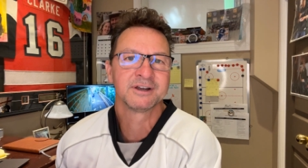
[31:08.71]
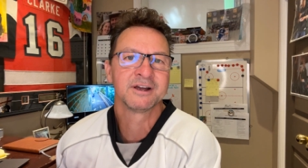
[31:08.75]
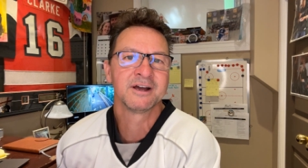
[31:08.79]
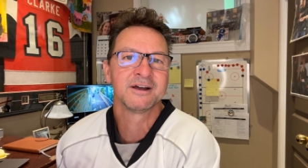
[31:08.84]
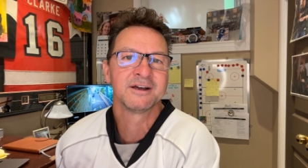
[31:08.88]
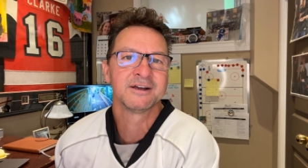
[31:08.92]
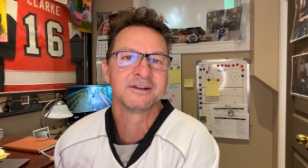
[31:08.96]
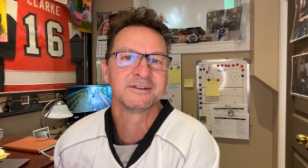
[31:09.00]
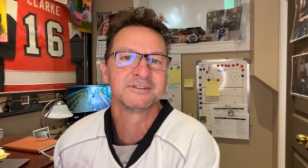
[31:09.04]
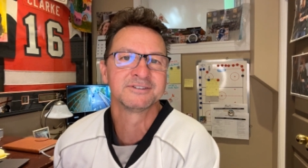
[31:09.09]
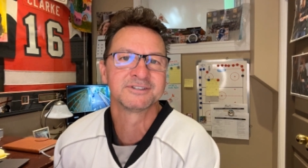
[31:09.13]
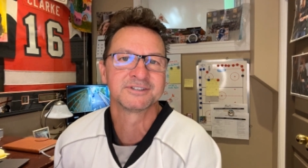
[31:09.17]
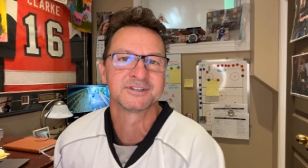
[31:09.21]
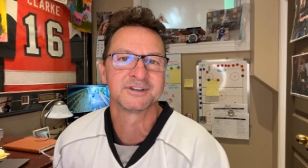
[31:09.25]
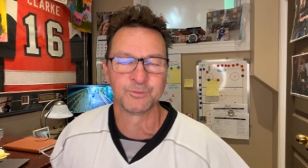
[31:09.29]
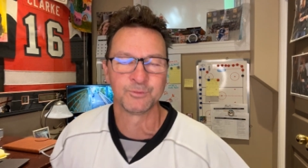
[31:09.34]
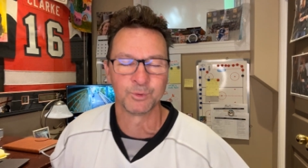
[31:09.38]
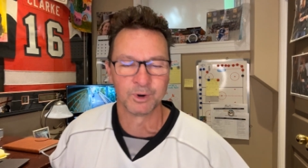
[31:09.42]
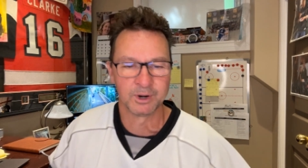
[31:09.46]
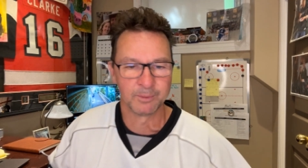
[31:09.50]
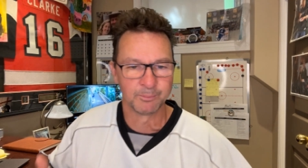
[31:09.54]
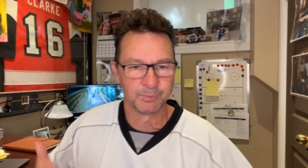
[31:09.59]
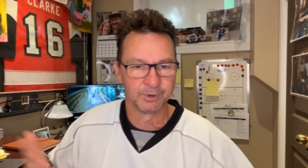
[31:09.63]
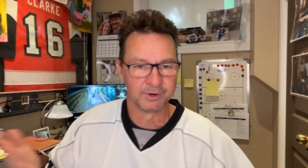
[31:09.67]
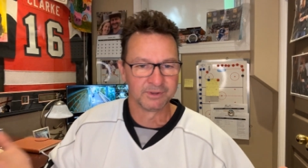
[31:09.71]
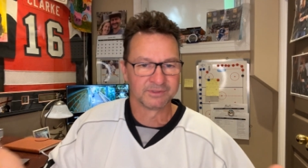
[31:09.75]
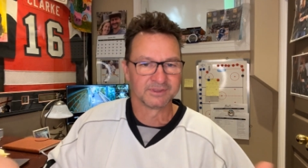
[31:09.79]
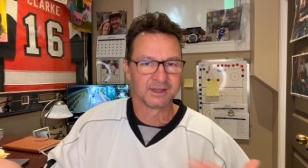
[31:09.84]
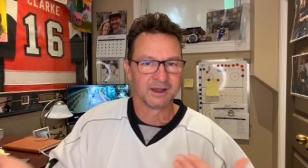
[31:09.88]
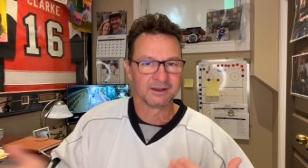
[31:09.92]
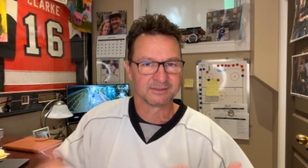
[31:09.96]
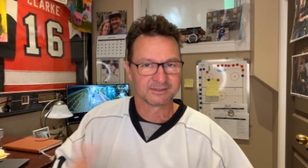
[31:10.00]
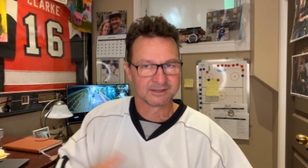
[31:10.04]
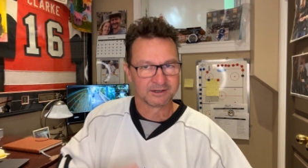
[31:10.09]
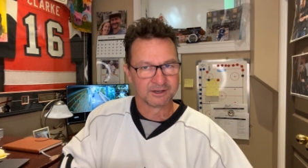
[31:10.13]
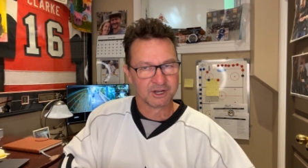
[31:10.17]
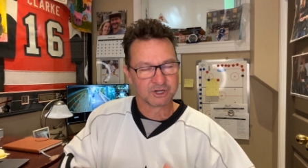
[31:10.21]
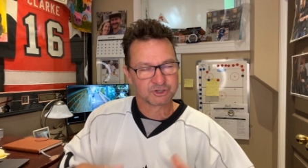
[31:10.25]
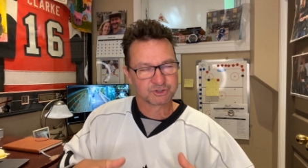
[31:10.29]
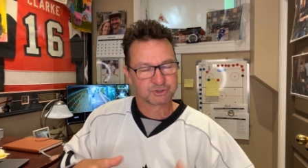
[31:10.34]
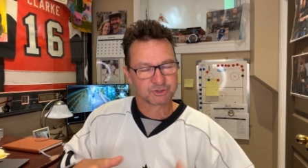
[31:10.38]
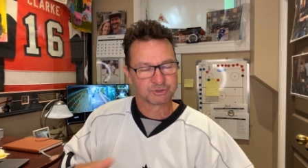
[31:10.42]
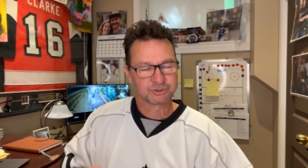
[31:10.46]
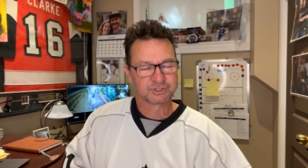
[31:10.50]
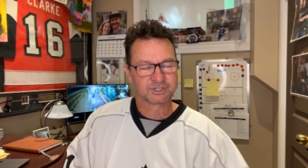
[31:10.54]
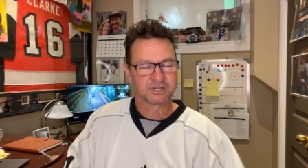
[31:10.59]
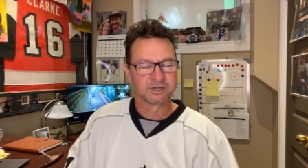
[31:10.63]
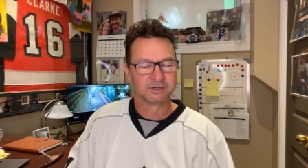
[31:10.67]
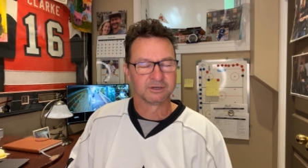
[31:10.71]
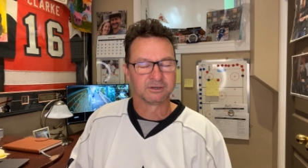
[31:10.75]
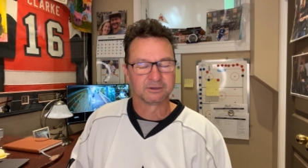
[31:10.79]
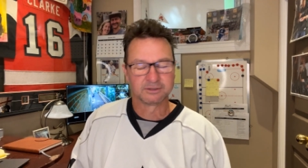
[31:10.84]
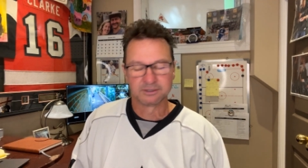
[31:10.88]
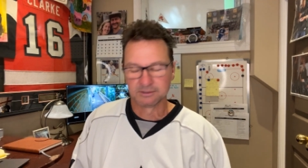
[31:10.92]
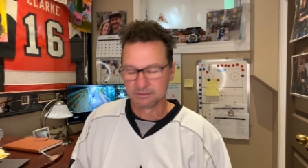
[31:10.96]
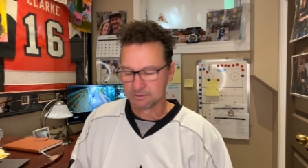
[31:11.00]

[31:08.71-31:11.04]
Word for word: as I want to put it that, the lesser skill?